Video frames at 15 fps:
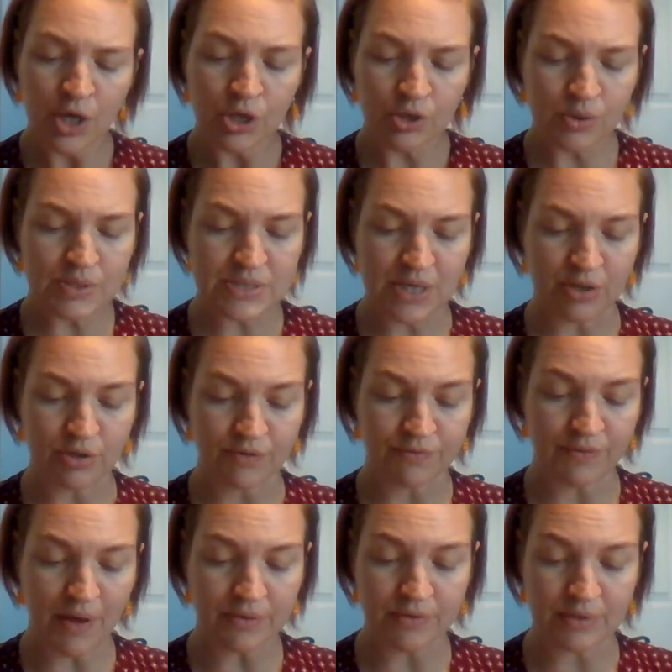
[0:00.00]
"You can tell your
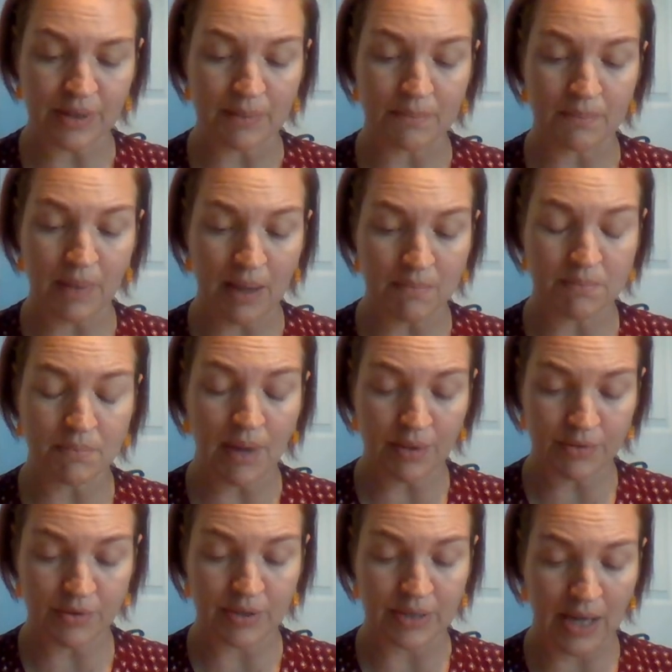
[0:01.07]
father that my
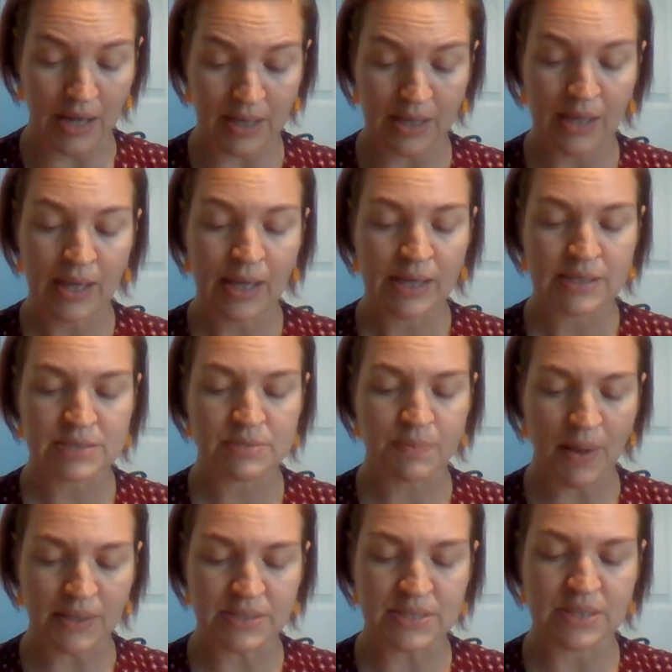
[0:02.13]
mother and I
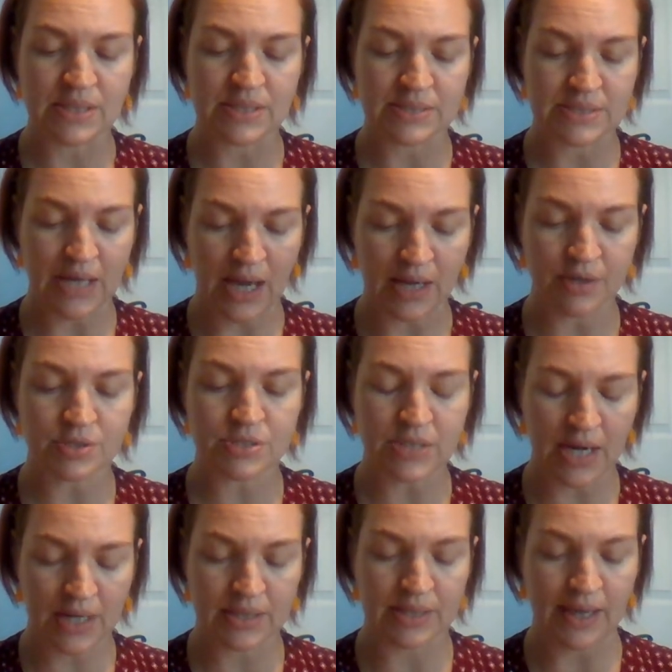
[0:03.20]
inspected the entire
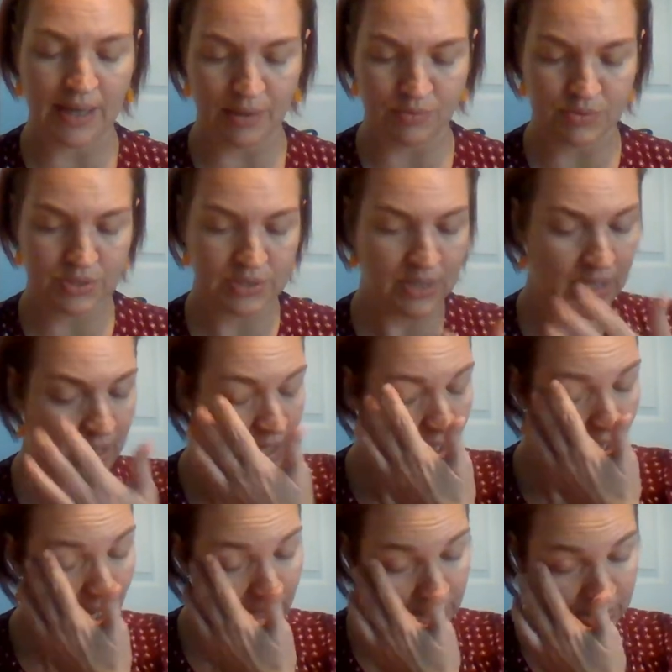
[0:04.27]
side of the house.
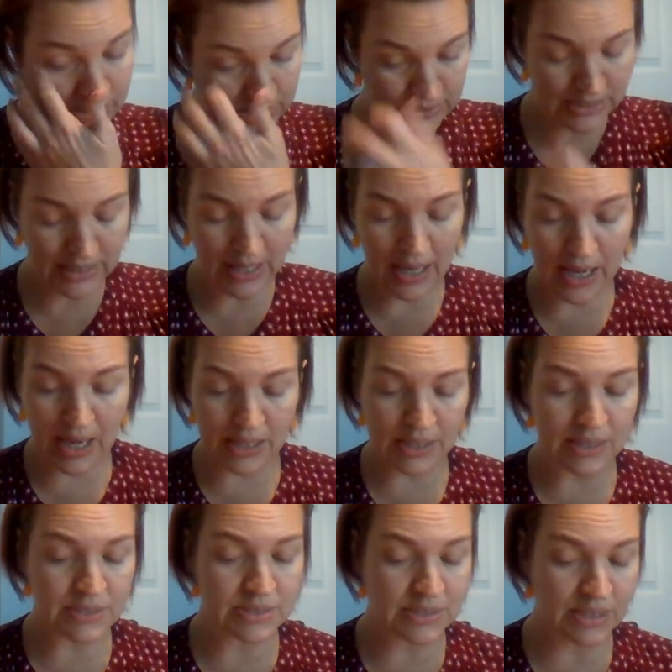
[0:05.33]
I didn't see
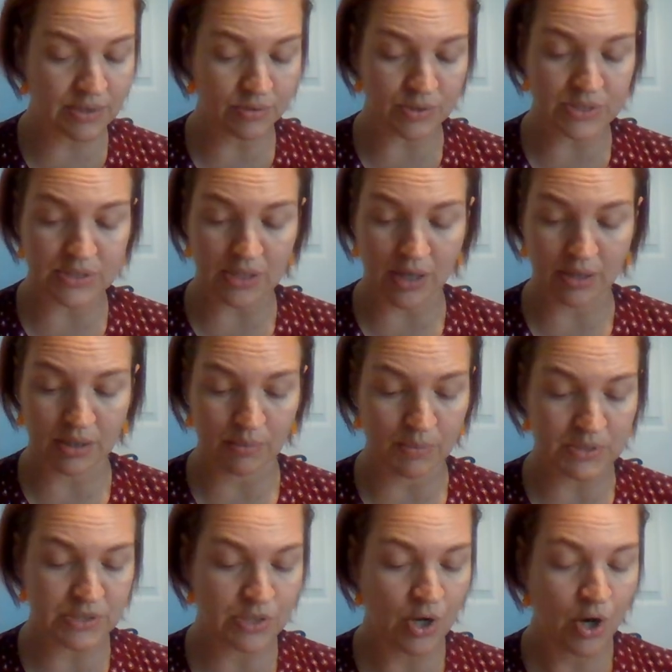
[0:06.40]
any secret
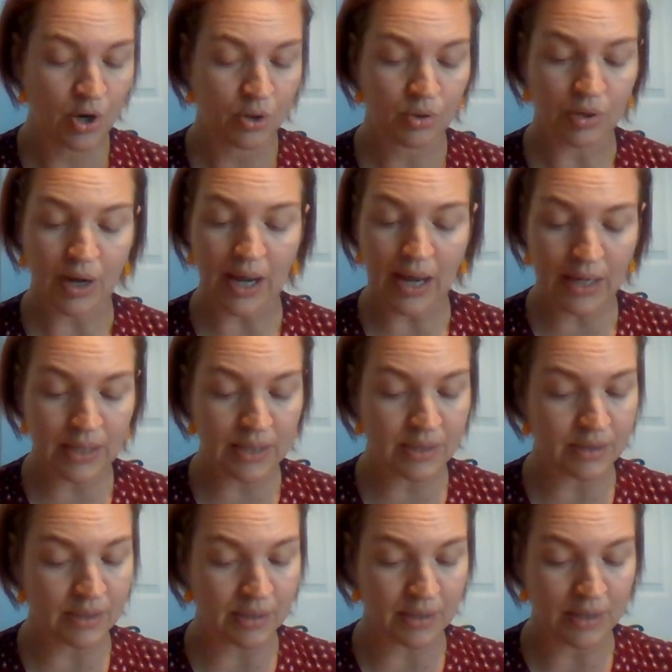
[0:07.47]
documents or
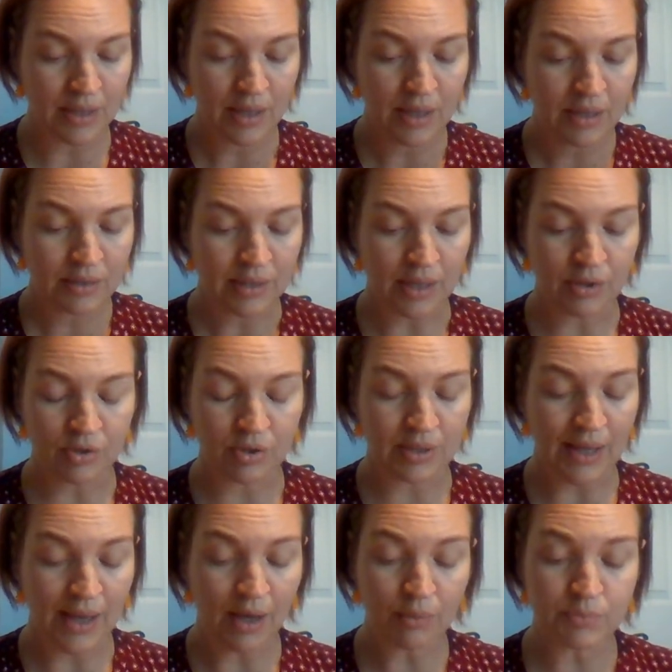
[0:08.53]
anything that could
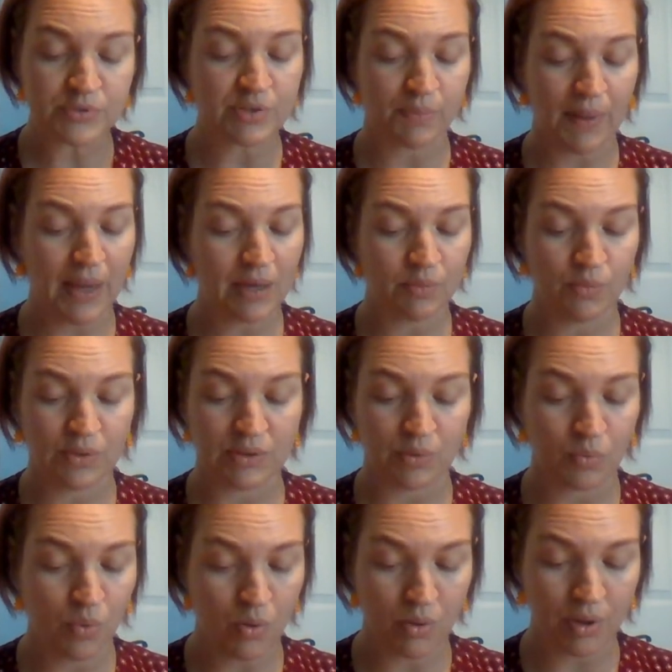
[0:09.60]
help Japan win the
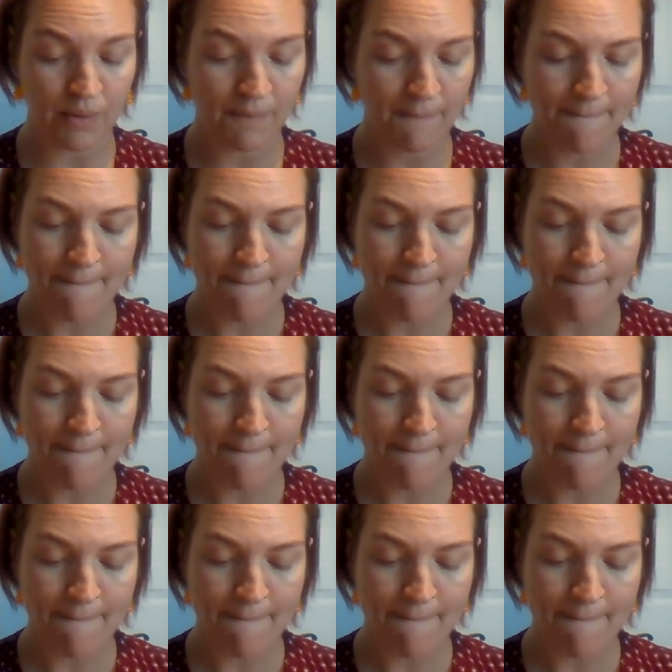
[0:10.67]
war."